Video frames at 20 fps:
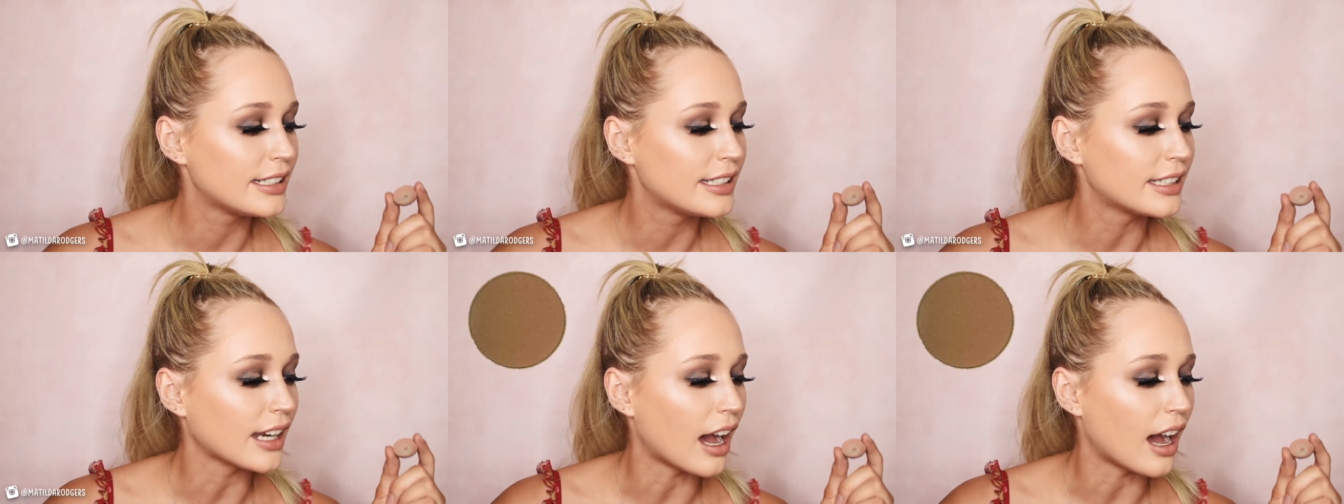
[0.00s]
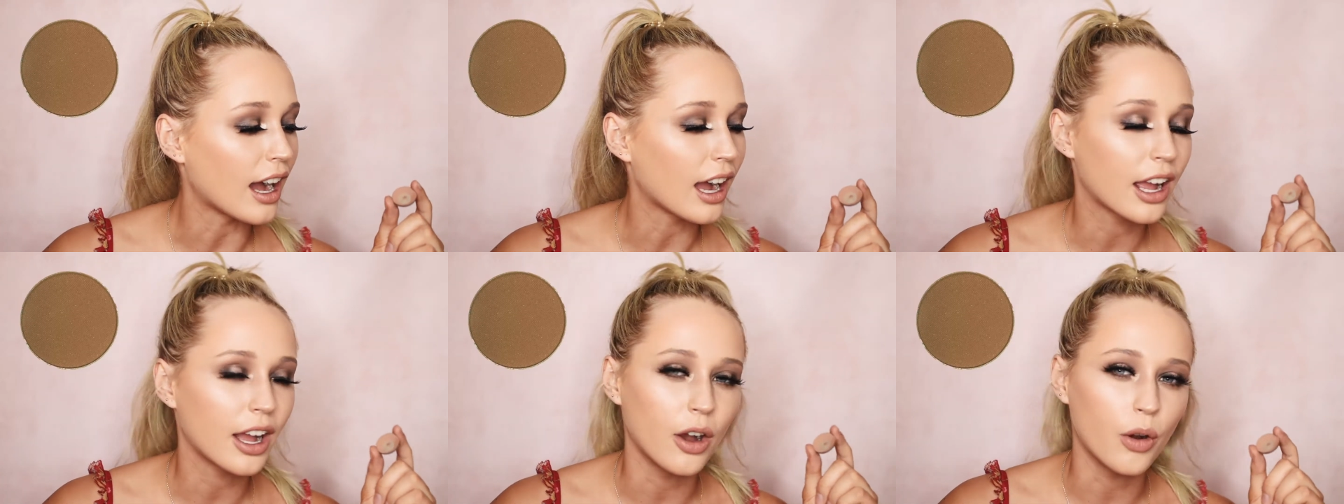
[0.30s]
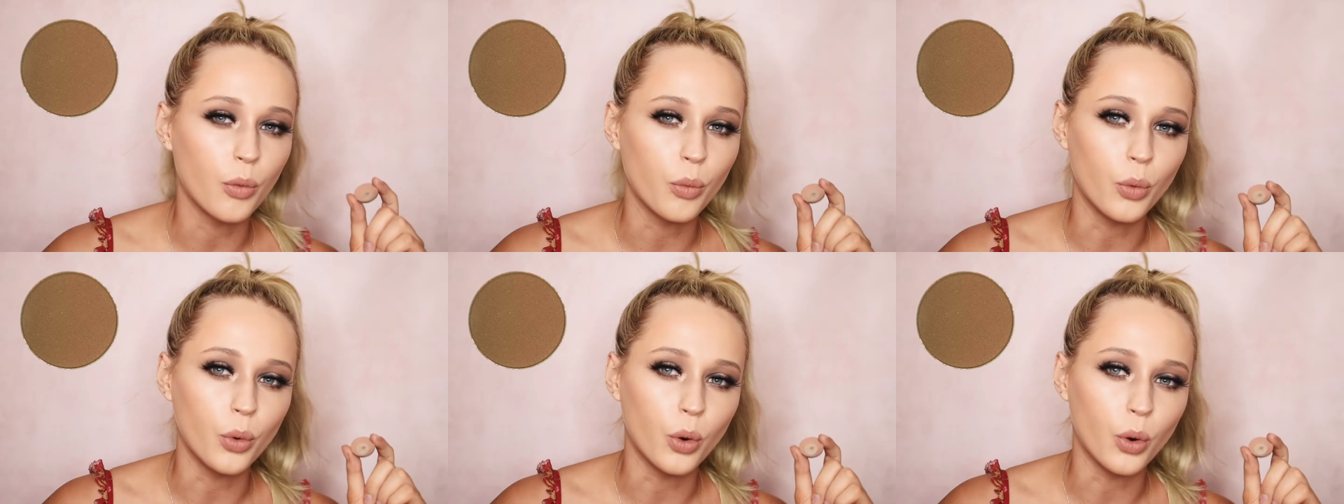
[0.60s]

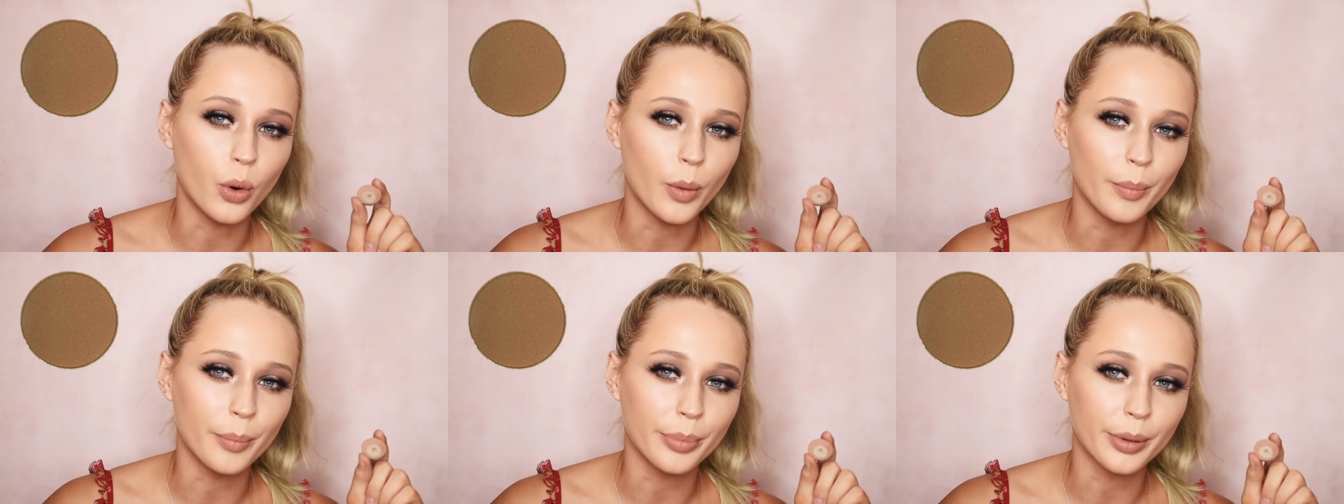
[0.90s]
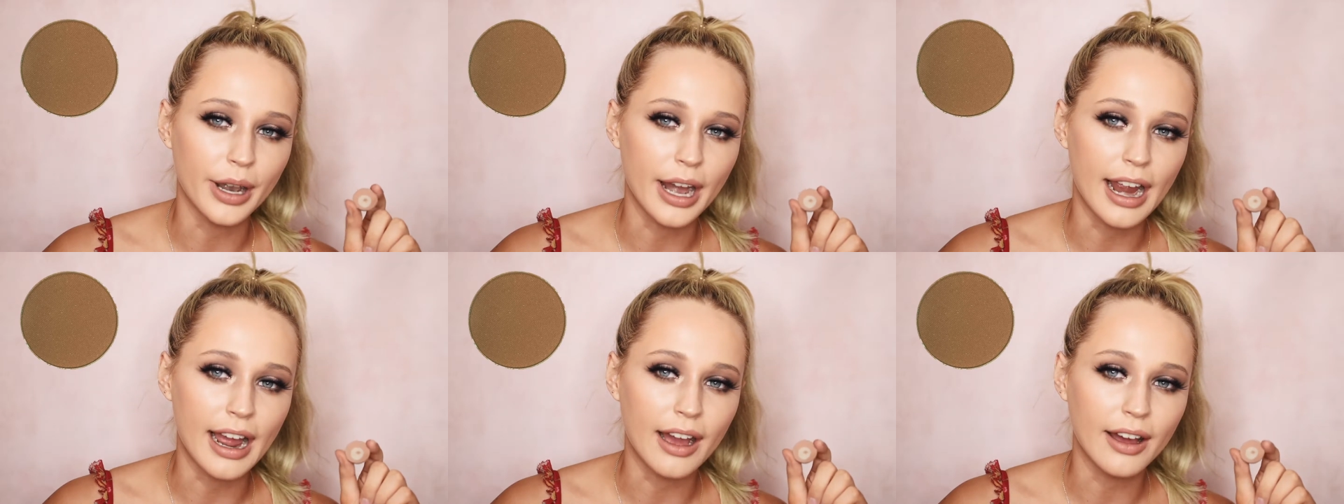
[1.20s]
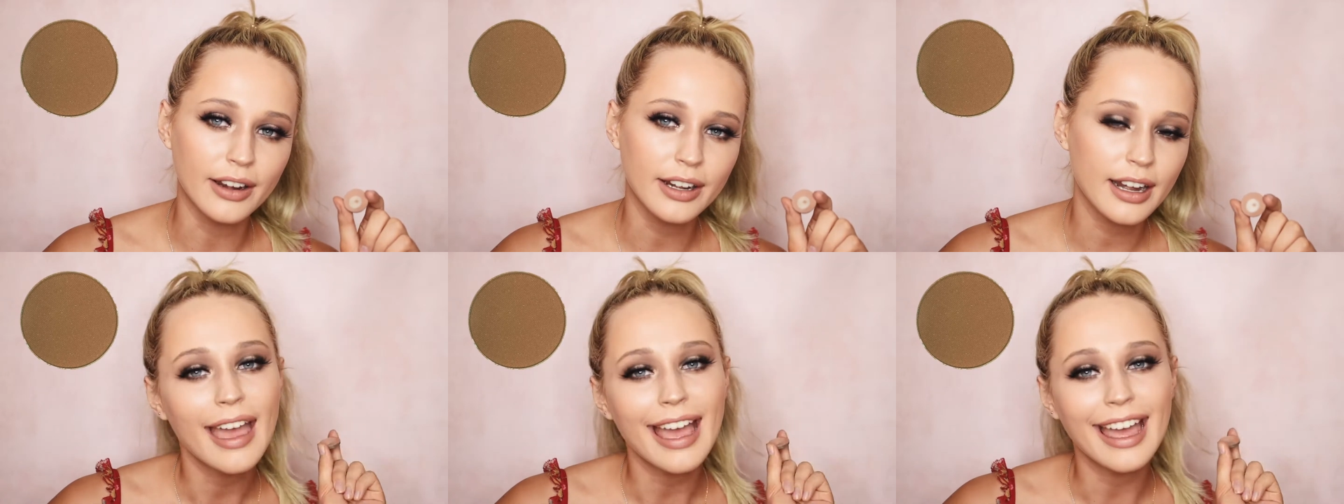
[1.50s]
darker warm
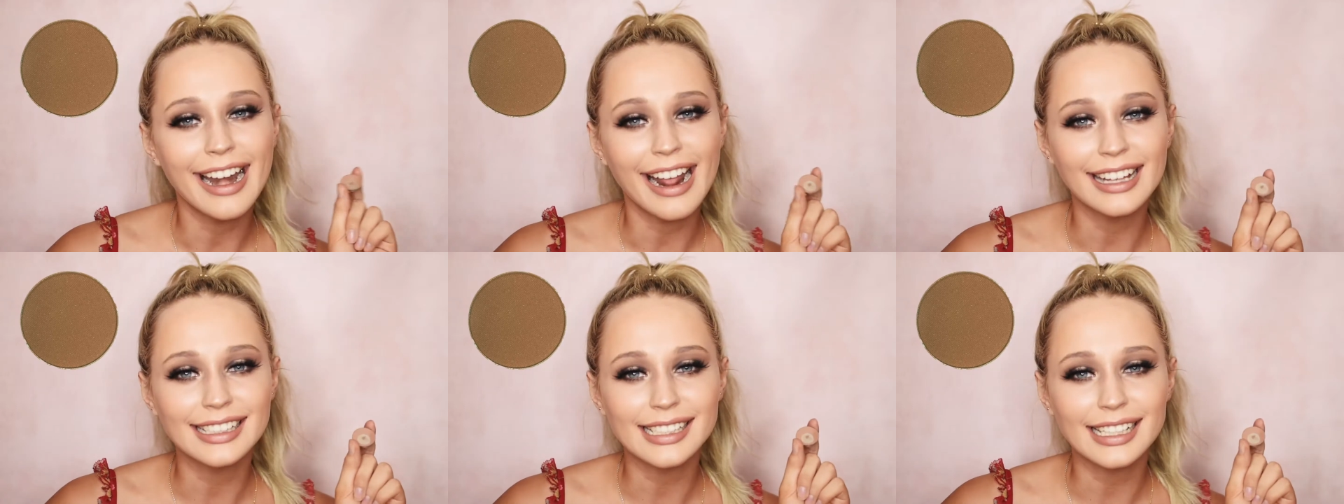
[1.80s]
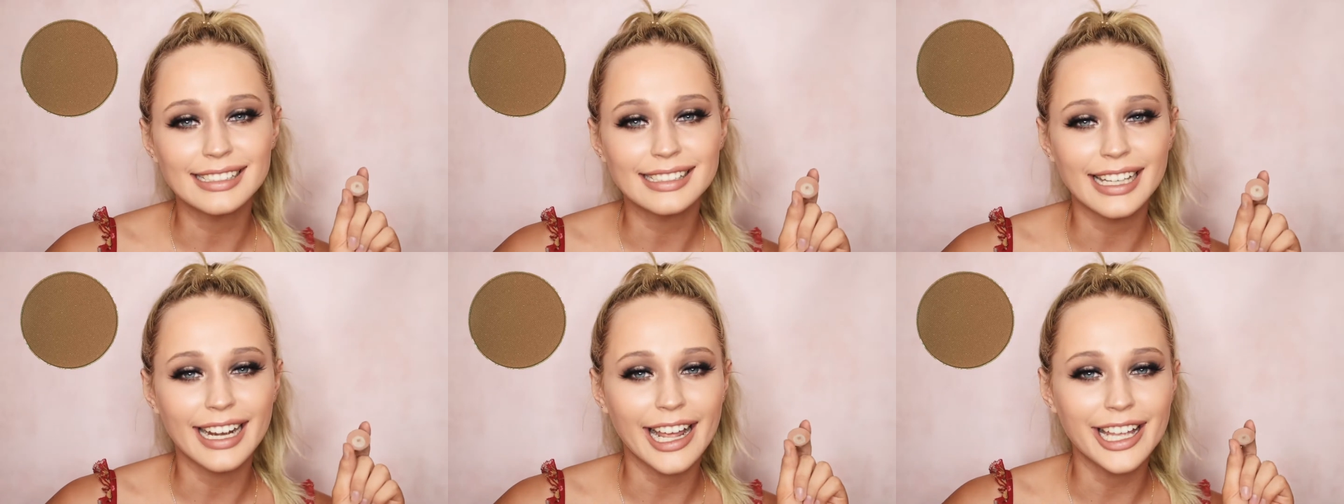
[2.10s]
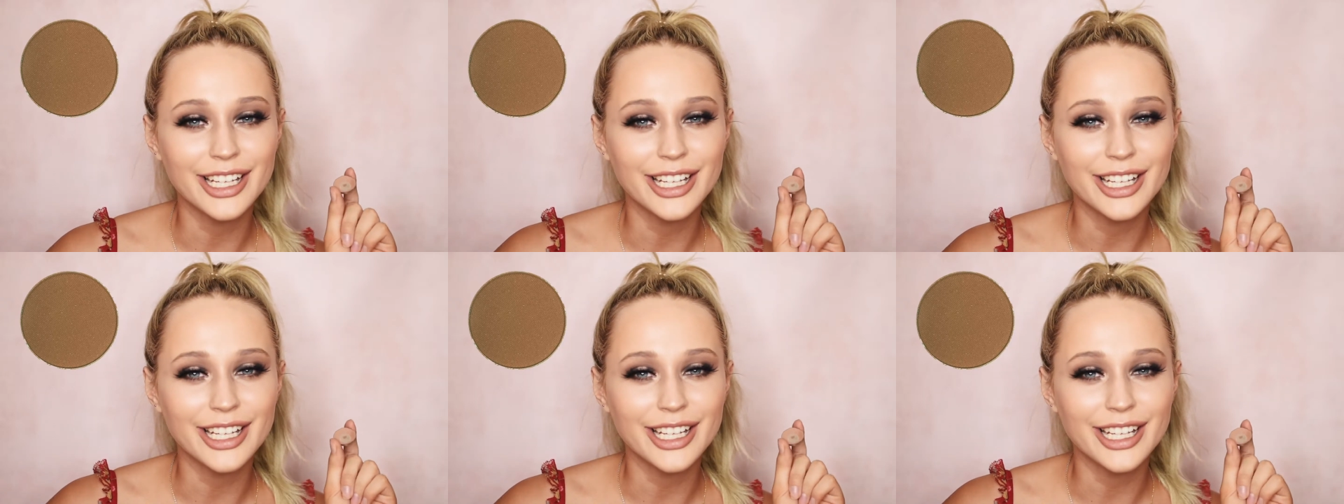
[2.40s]
brown, and as I said,